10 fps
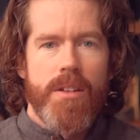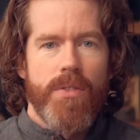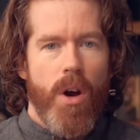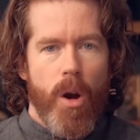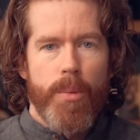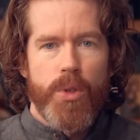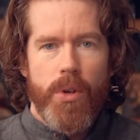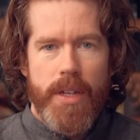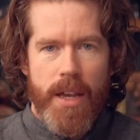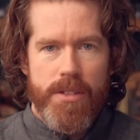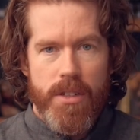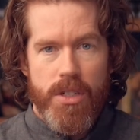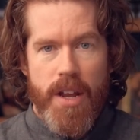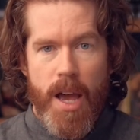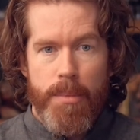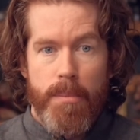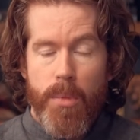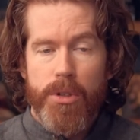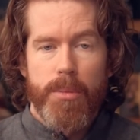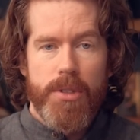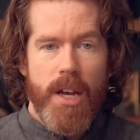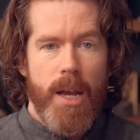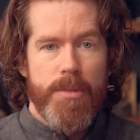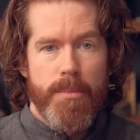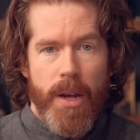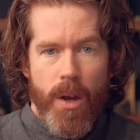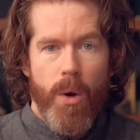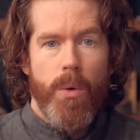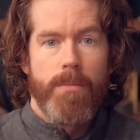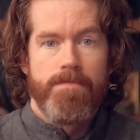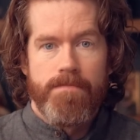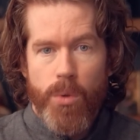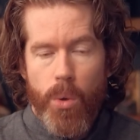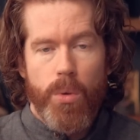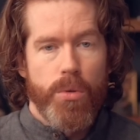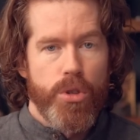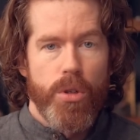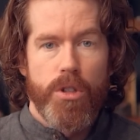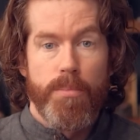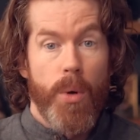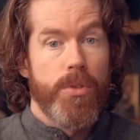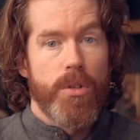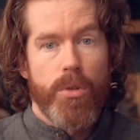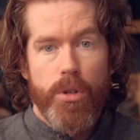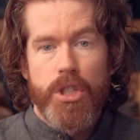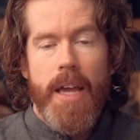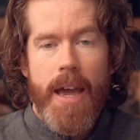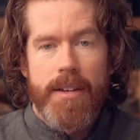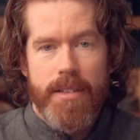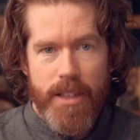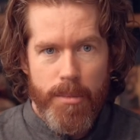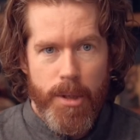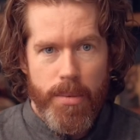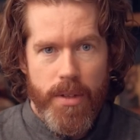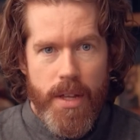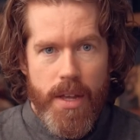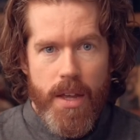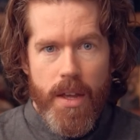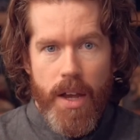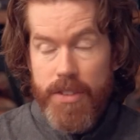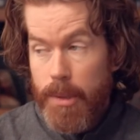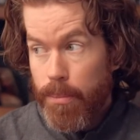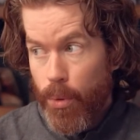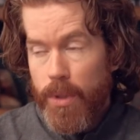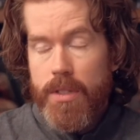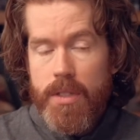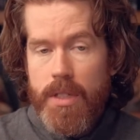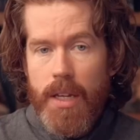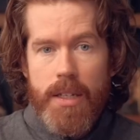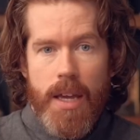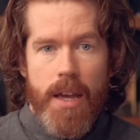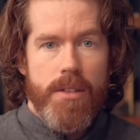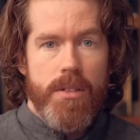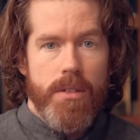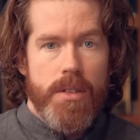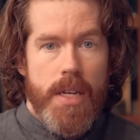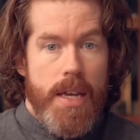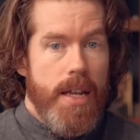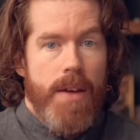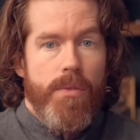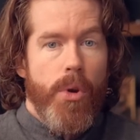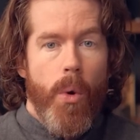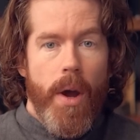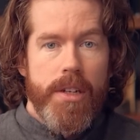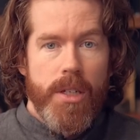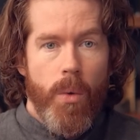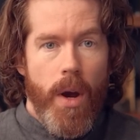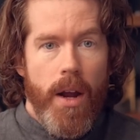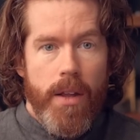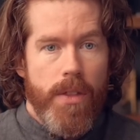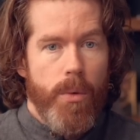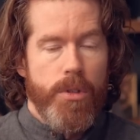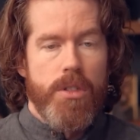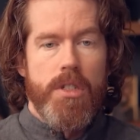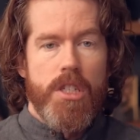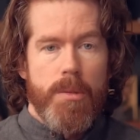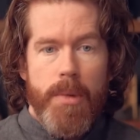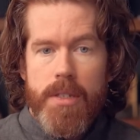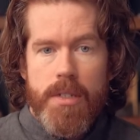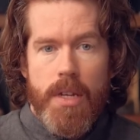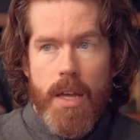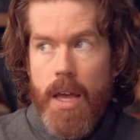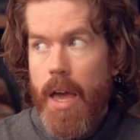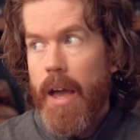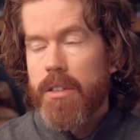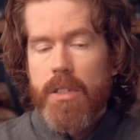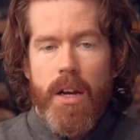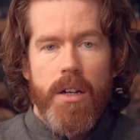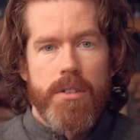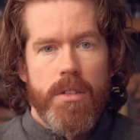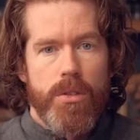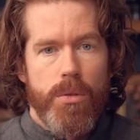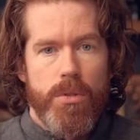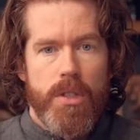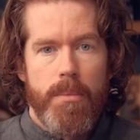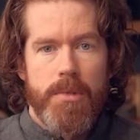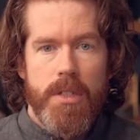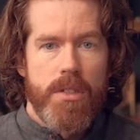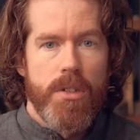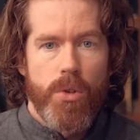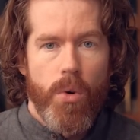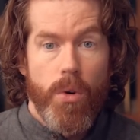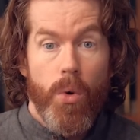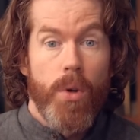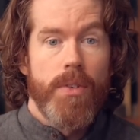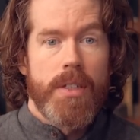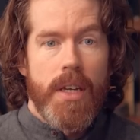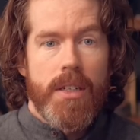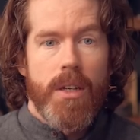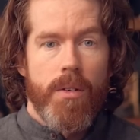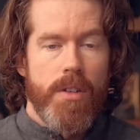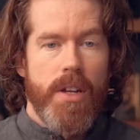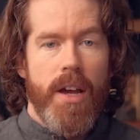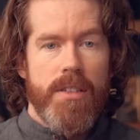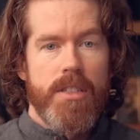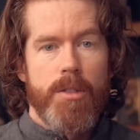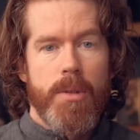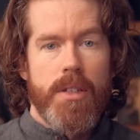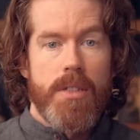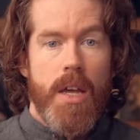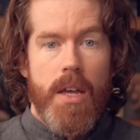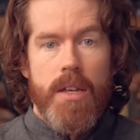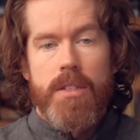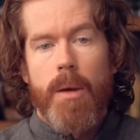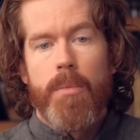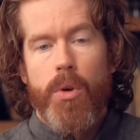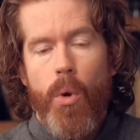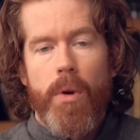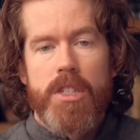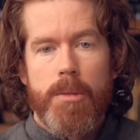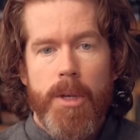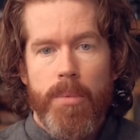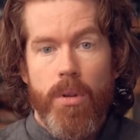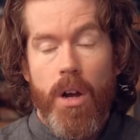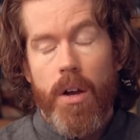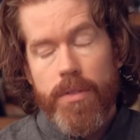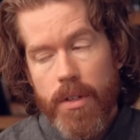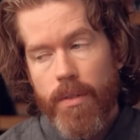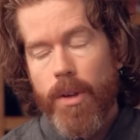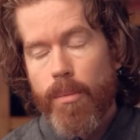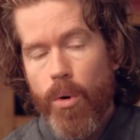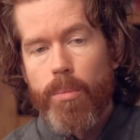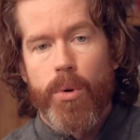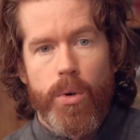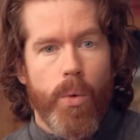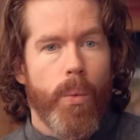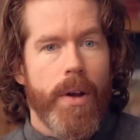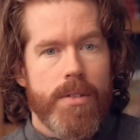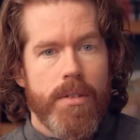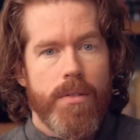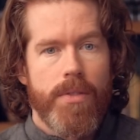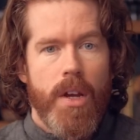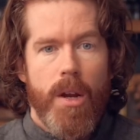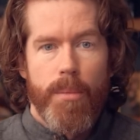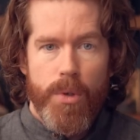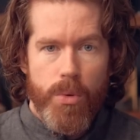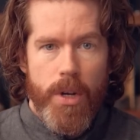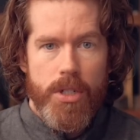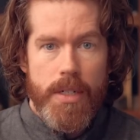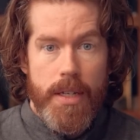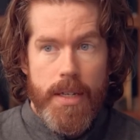of arbitrary cancellation happen multiple times in my own local church, both to clergy and to lay people. I've seen priests get canceled and have no idea why. They were just dismissed, exiled to some distant corner, or even kicked out of the diocese because some noisy people, often of a more progressive persuasion,